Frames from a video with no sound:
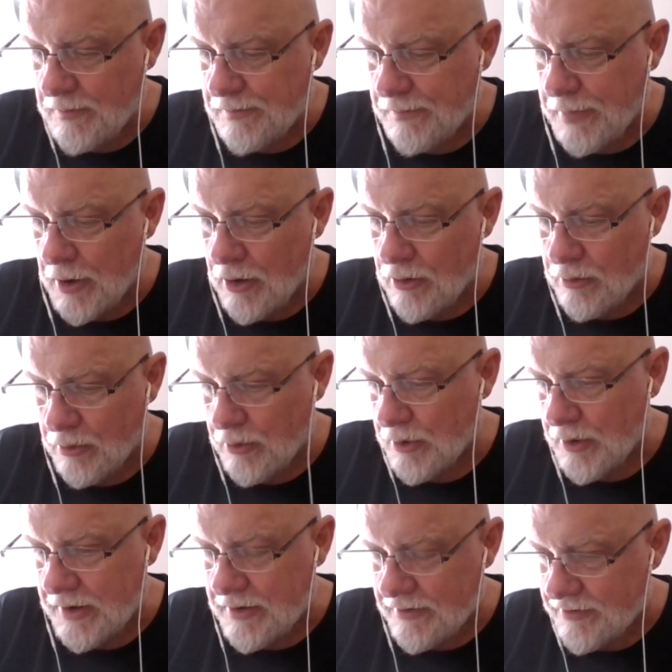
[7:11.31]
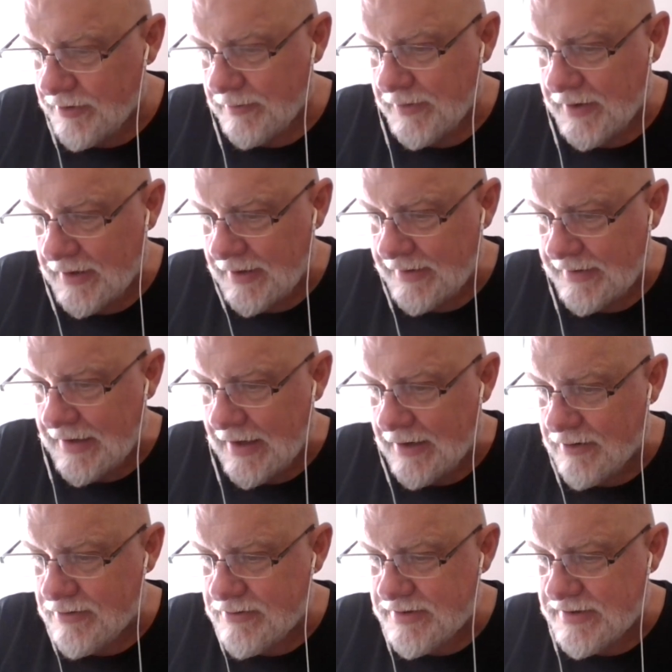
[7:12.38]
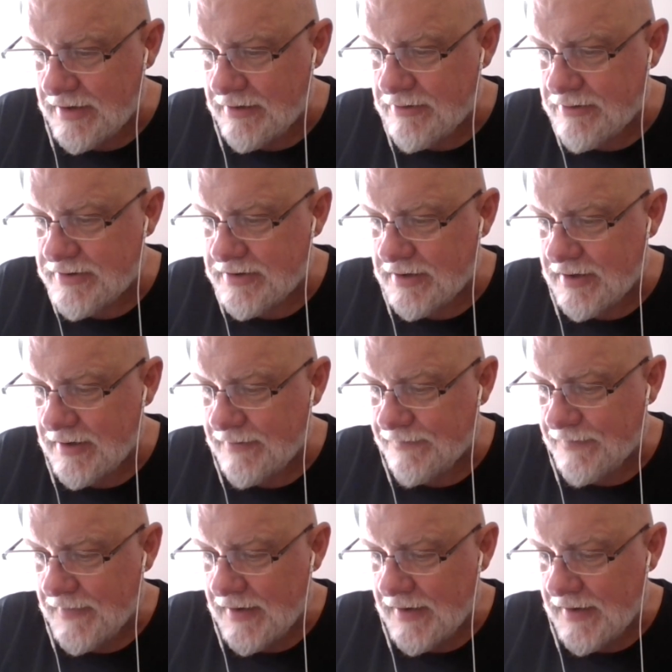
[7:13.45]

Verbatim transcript: Balroid or something like that. Who's a